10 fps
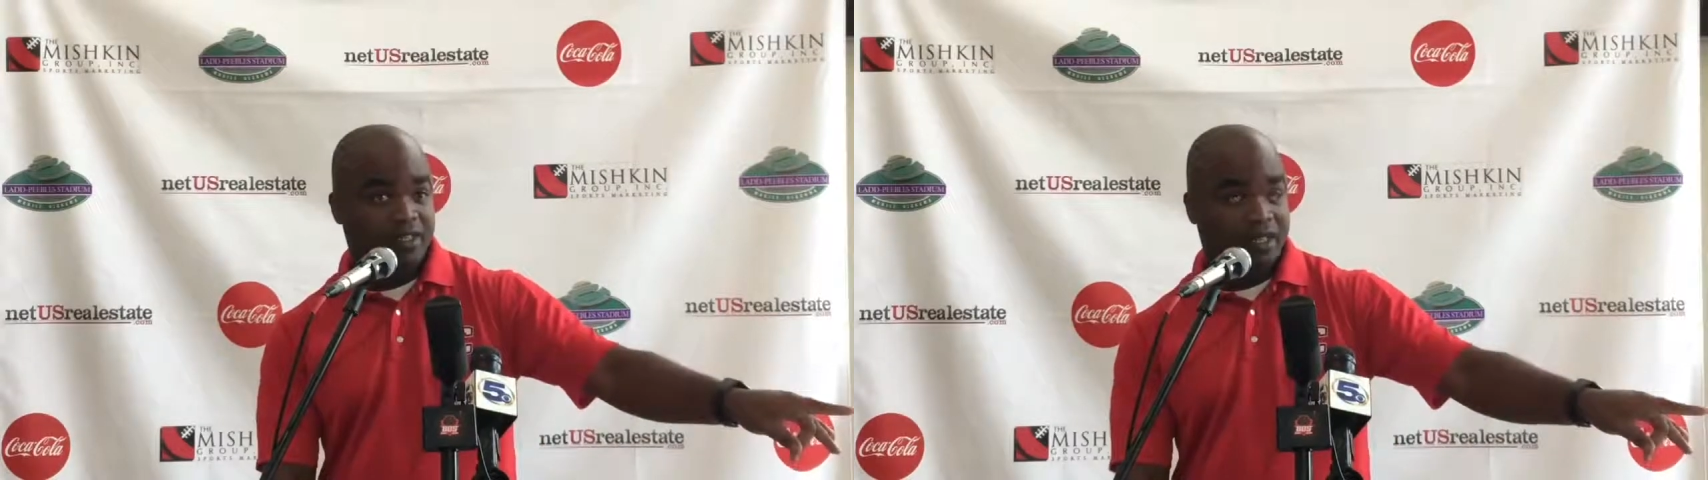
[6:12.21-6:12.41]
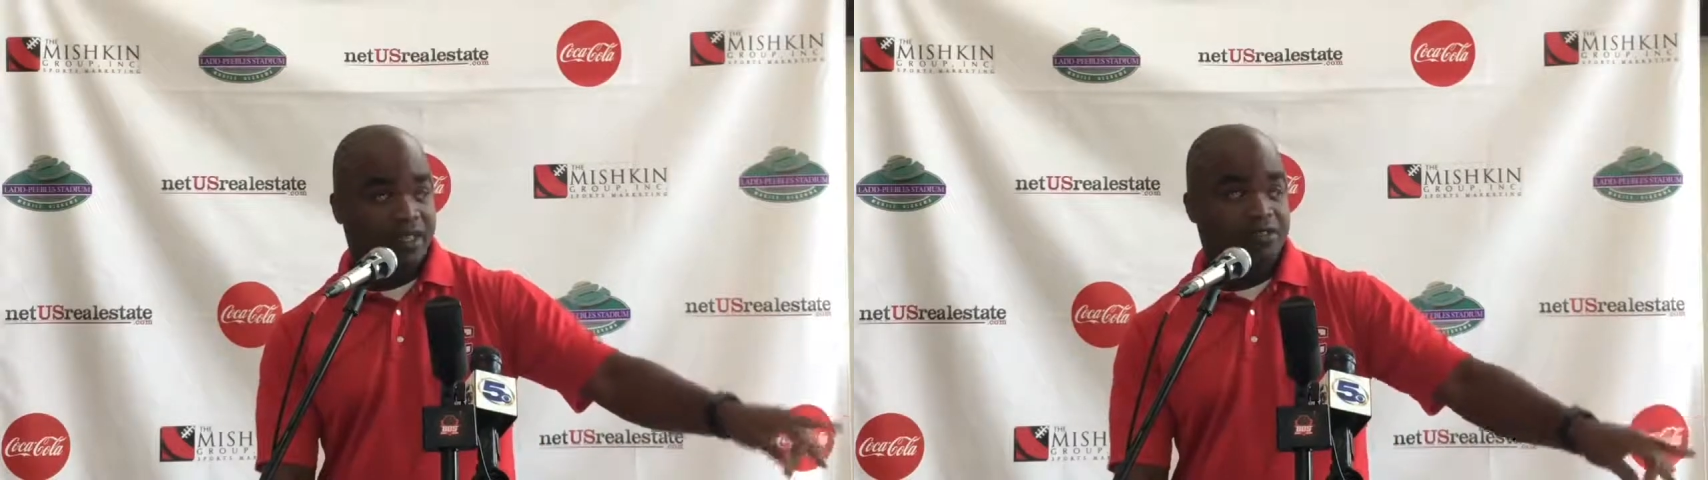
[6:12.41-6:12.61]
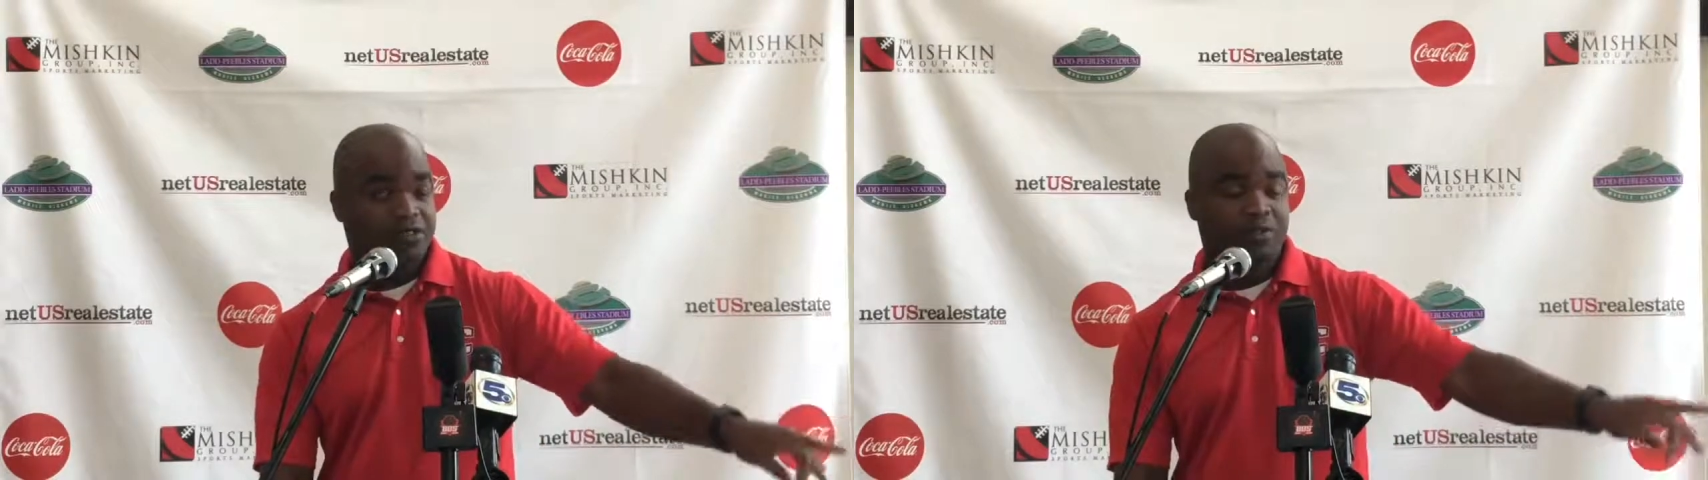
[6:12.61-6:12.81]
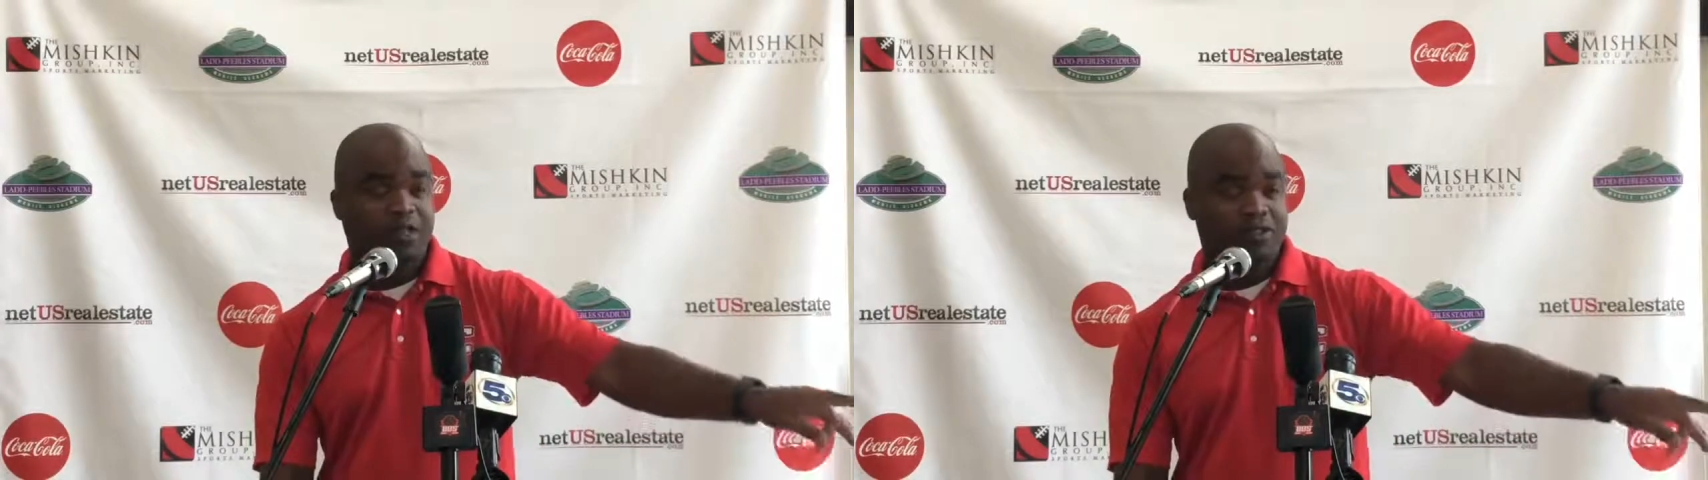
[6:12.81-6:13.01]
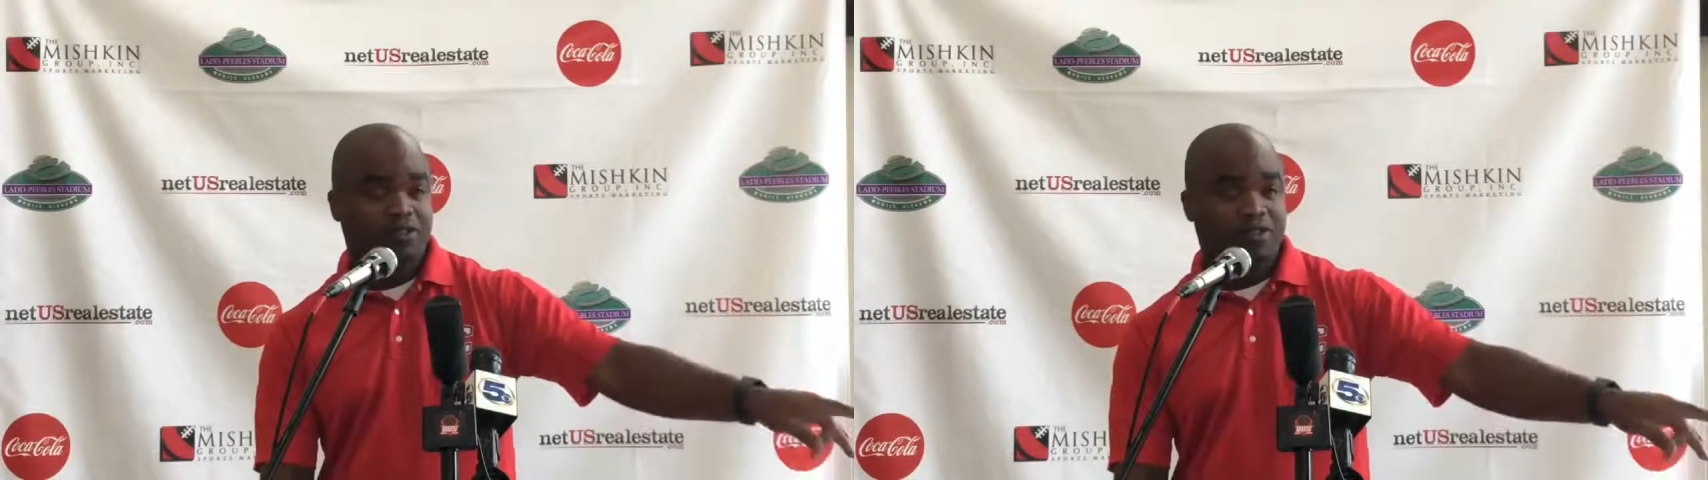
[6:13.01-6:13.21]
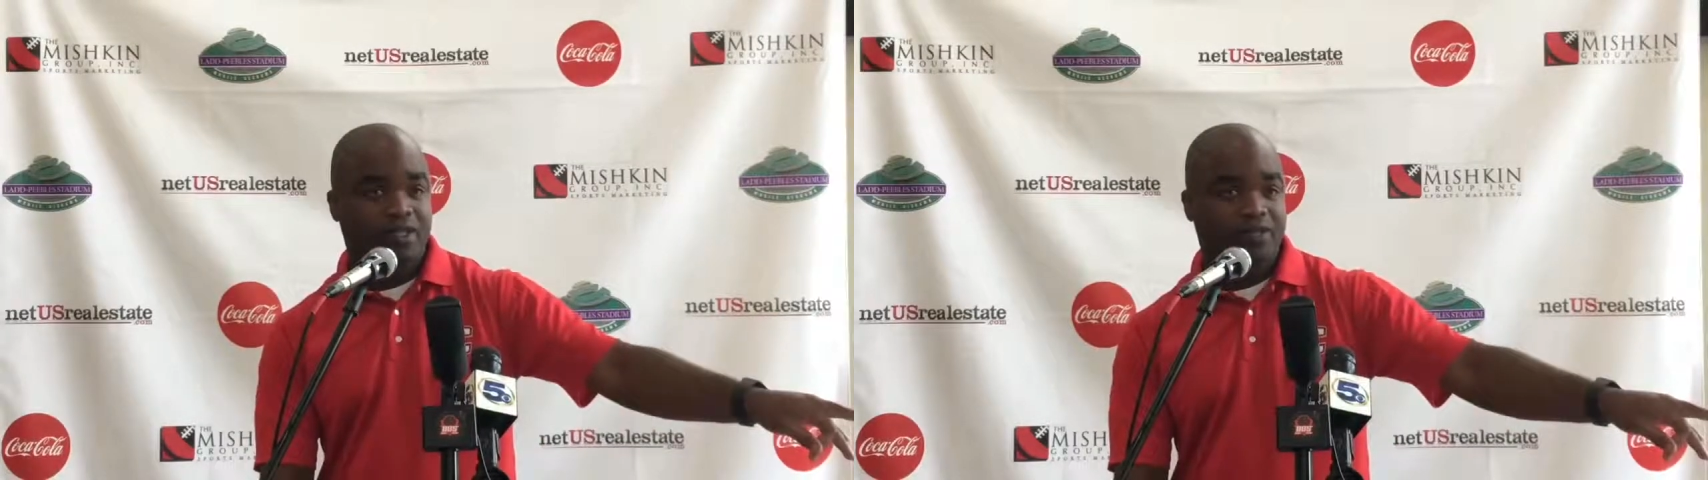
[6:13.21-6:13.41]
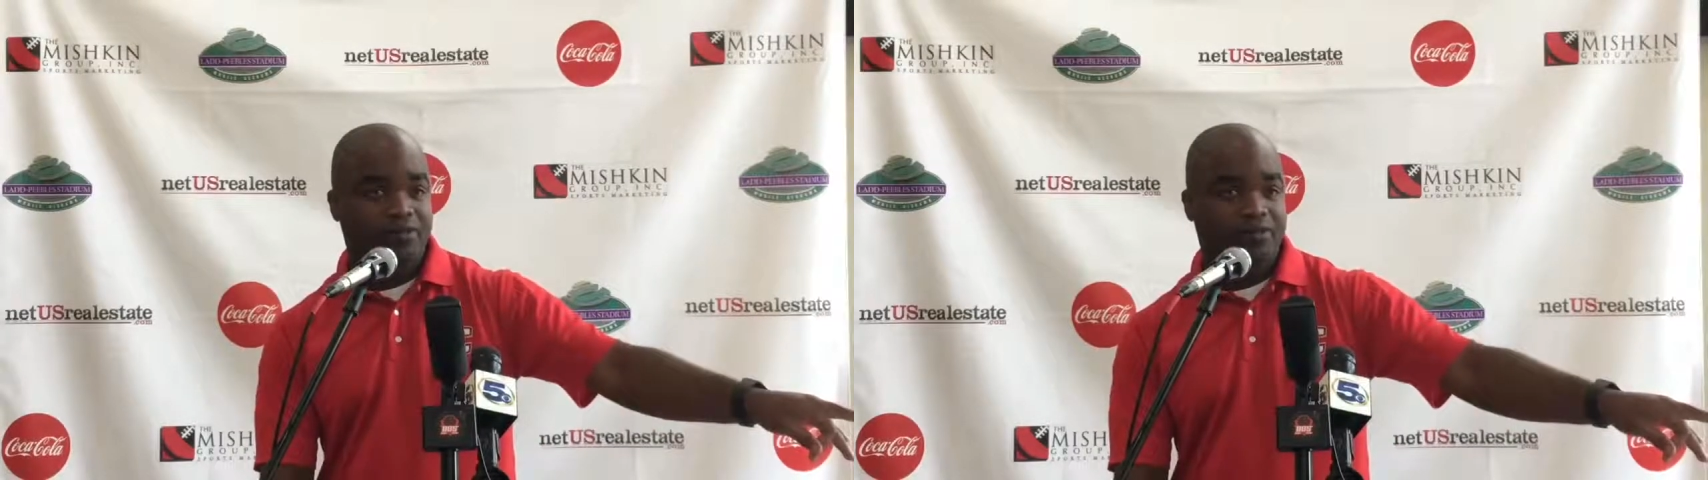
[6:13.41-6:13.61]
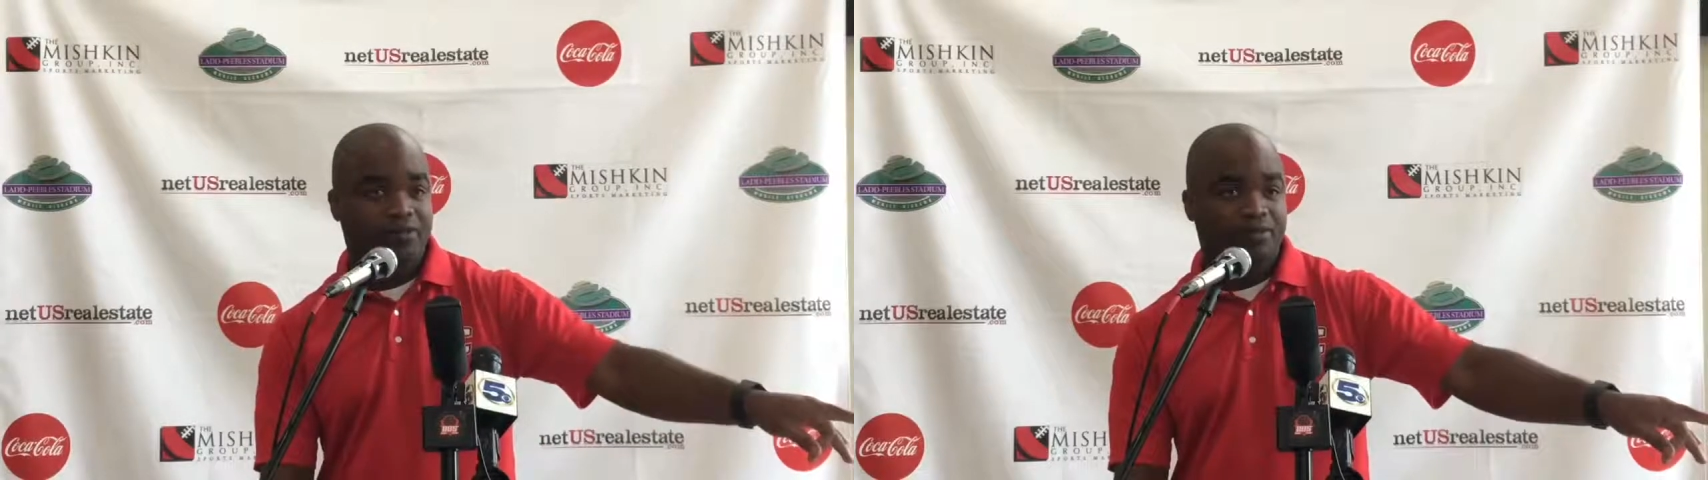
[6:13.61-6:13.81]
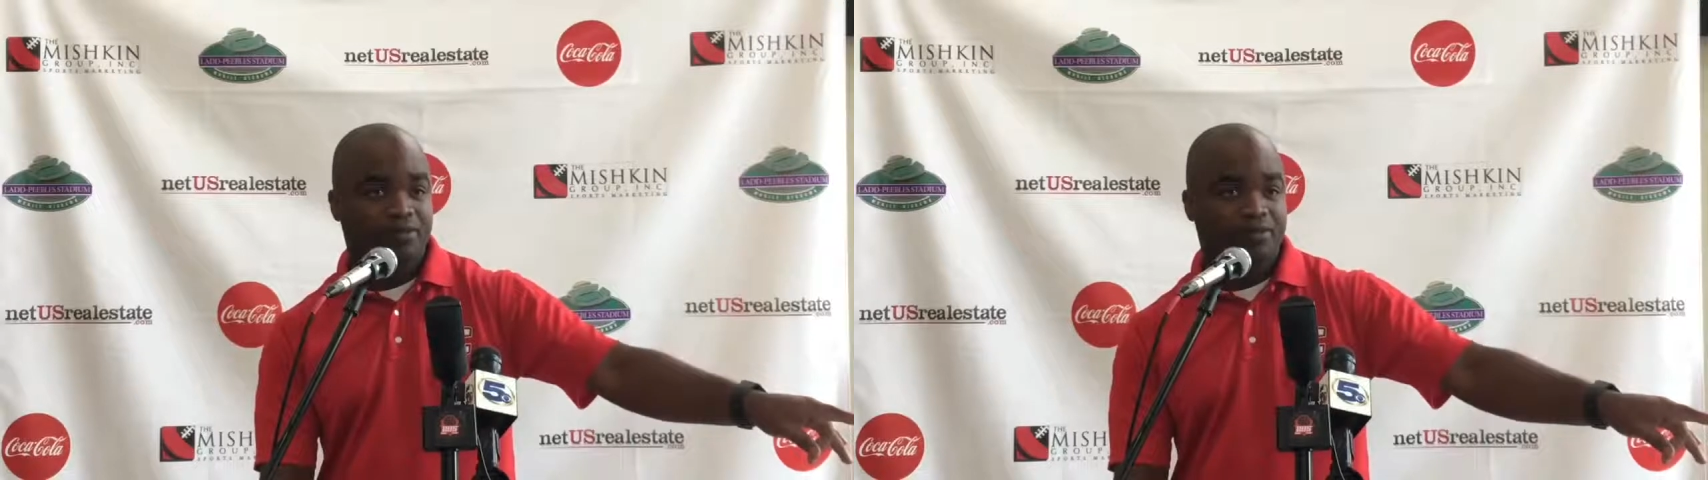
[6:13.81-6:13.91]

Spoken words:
How's his grades in your classroom?